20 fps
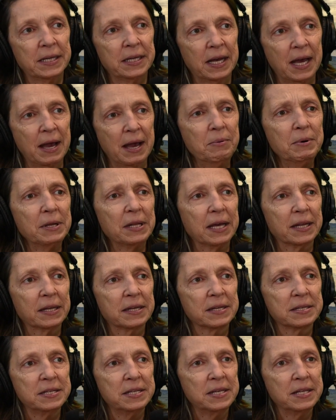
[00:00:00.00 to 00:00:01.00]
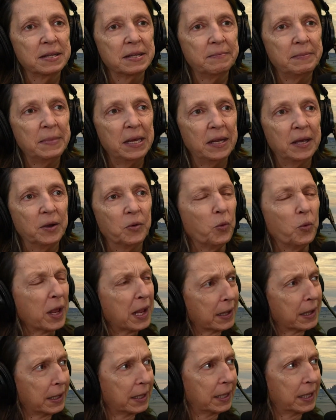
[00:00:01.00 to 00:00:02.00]
I would like to see them meeting
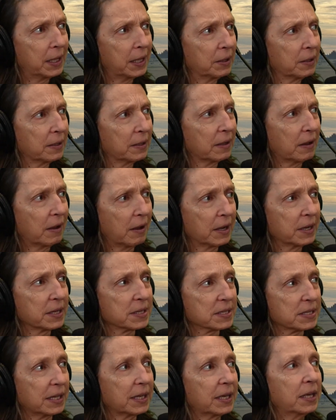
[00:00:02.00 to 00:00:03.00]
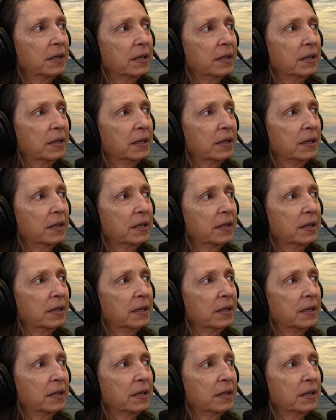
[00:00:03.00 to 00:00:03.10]
weekly, honestly.